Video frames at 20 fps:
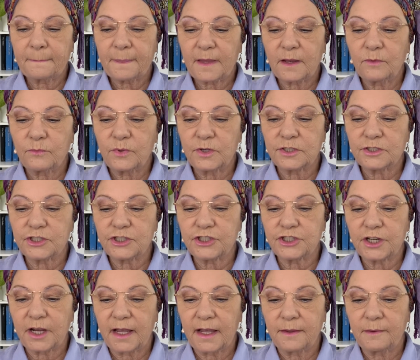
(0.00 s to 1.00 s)

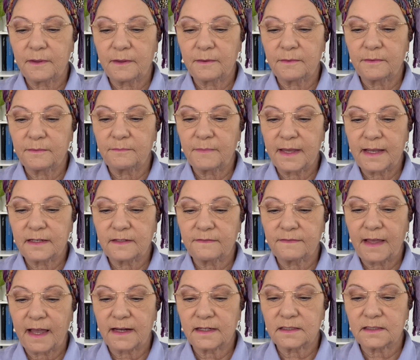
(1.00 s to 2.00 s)
which meant
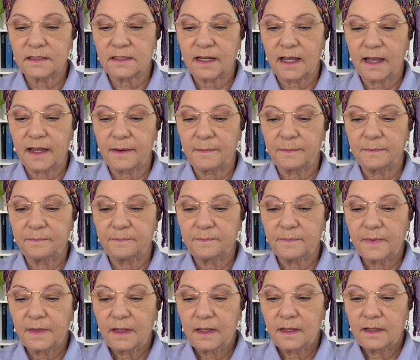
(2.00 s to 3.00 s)
that
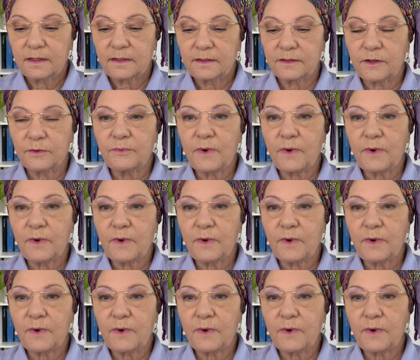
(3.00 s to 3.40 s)
the